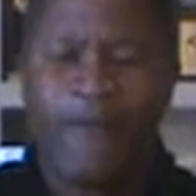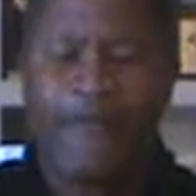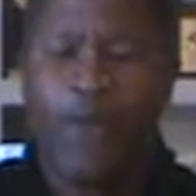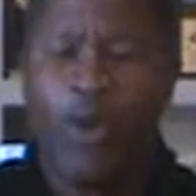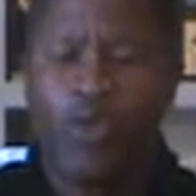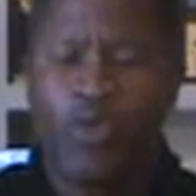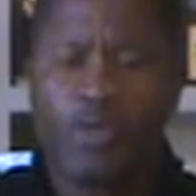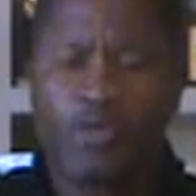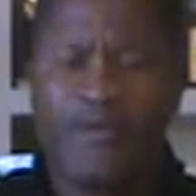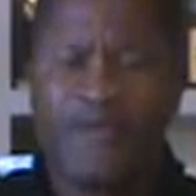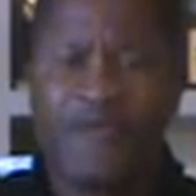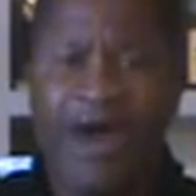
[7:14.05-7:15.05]
4 groups
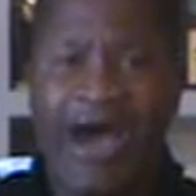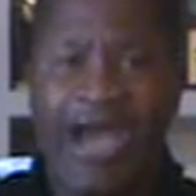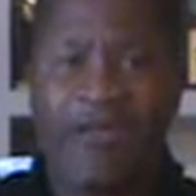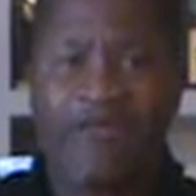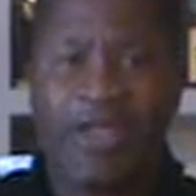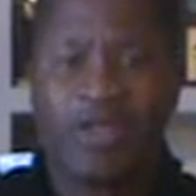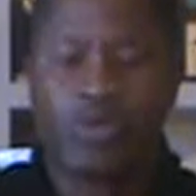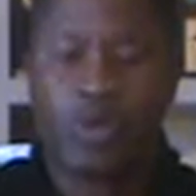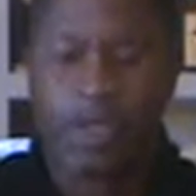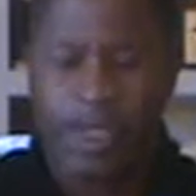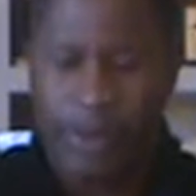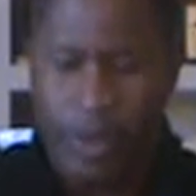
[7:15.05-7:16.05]
of 5 in
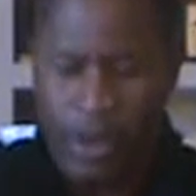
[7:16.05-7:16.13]
20.